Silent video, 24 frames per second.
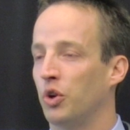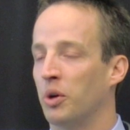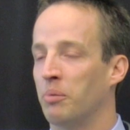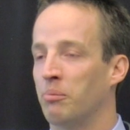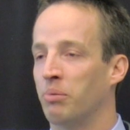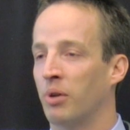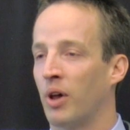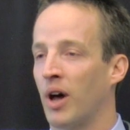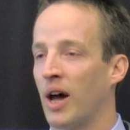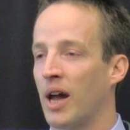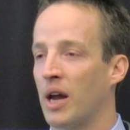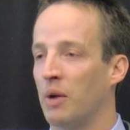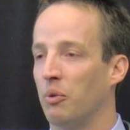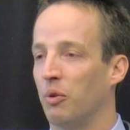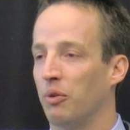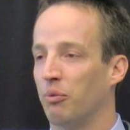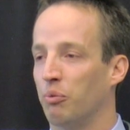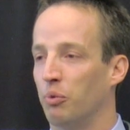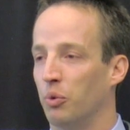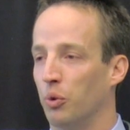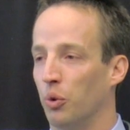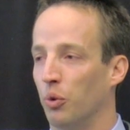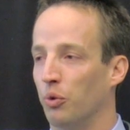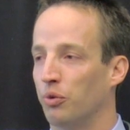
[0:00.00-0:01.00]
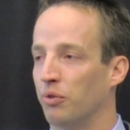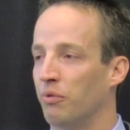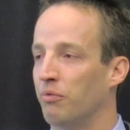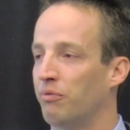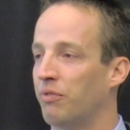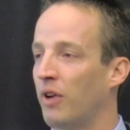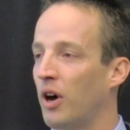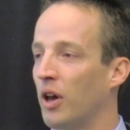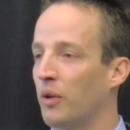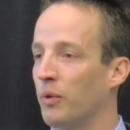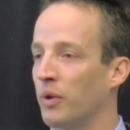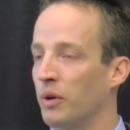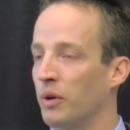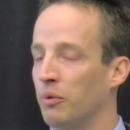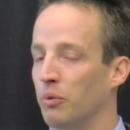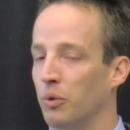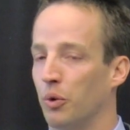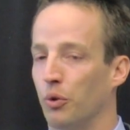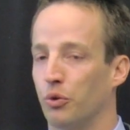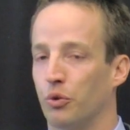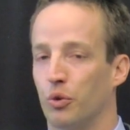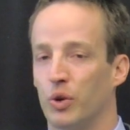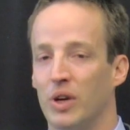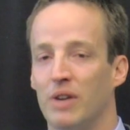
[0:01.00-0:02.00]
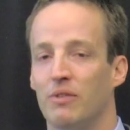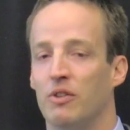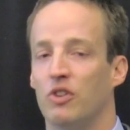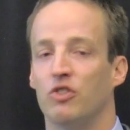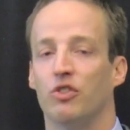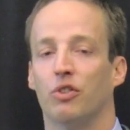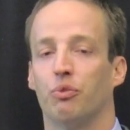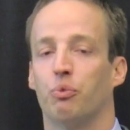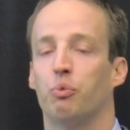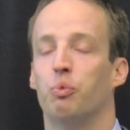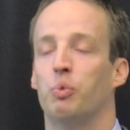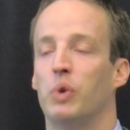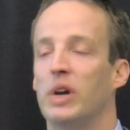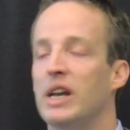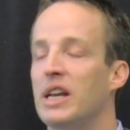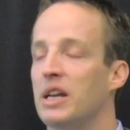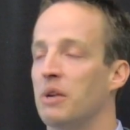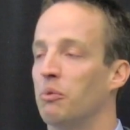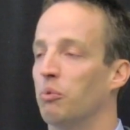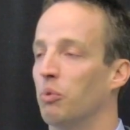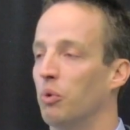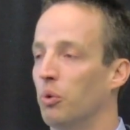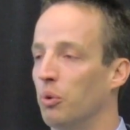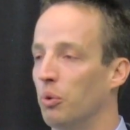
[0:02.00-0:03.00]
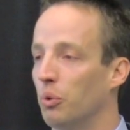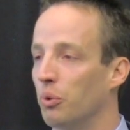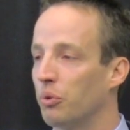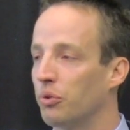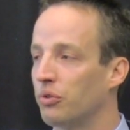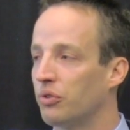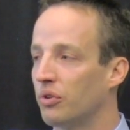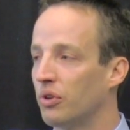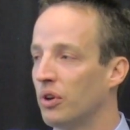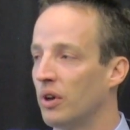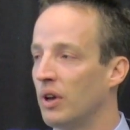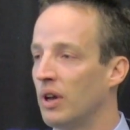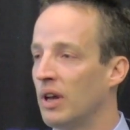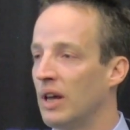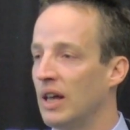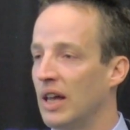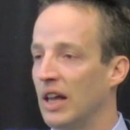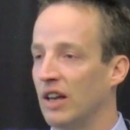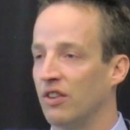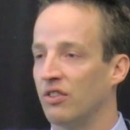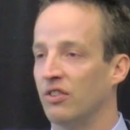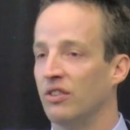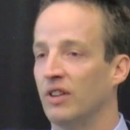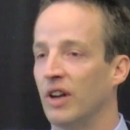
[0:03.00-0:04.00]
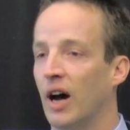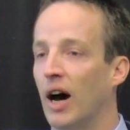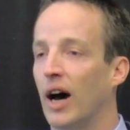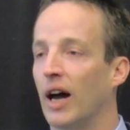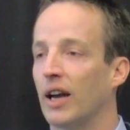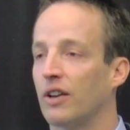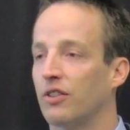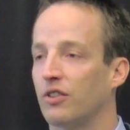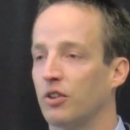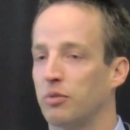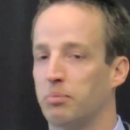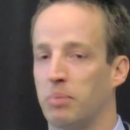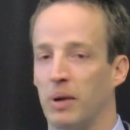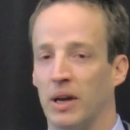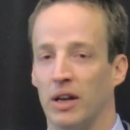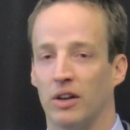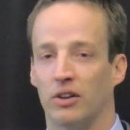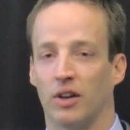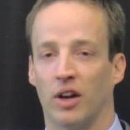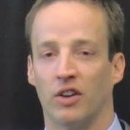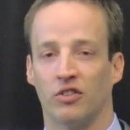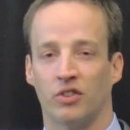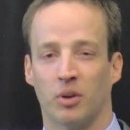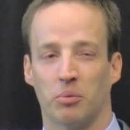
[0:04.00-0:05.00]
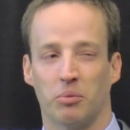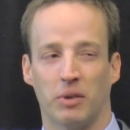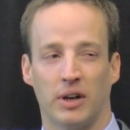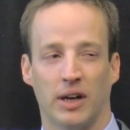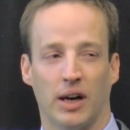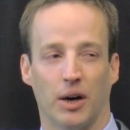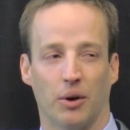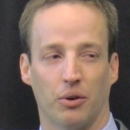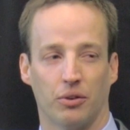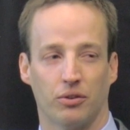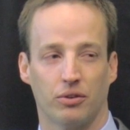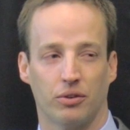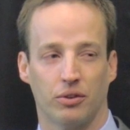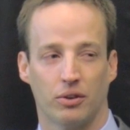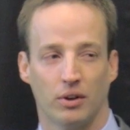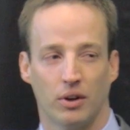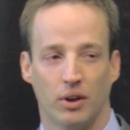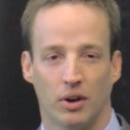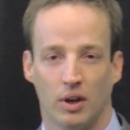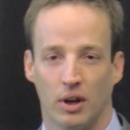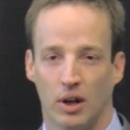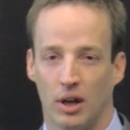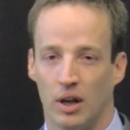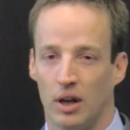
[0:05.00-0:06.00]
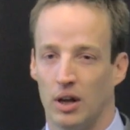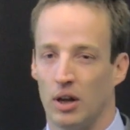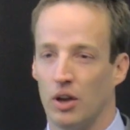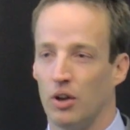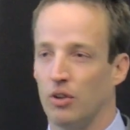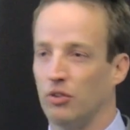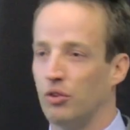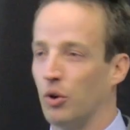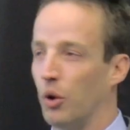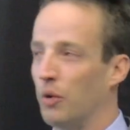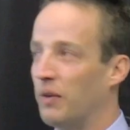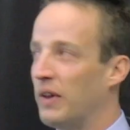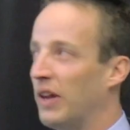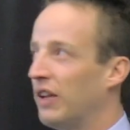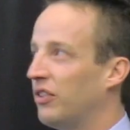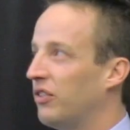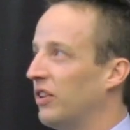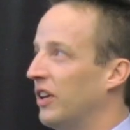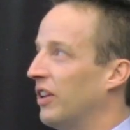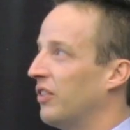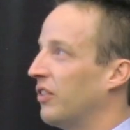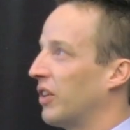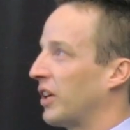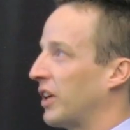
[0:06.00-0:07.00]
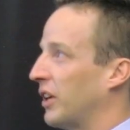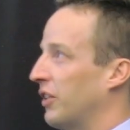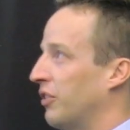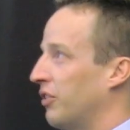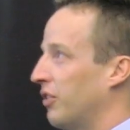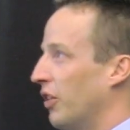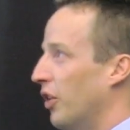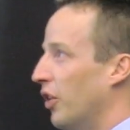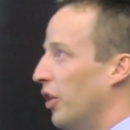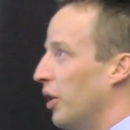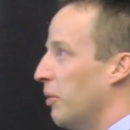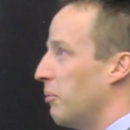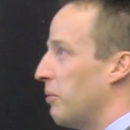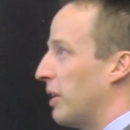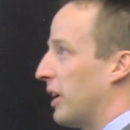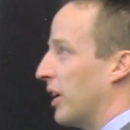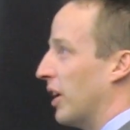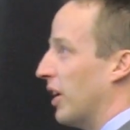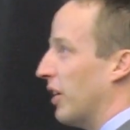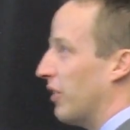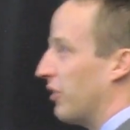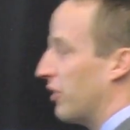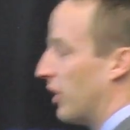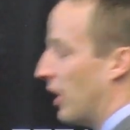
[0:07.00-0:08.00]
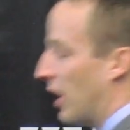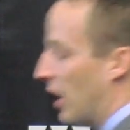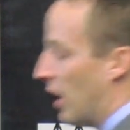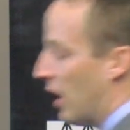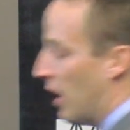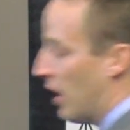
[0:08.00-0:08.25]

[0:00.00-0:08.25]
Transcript: to complying with rules and following rules or even just reading rules is not spent on something else. So this is a concern because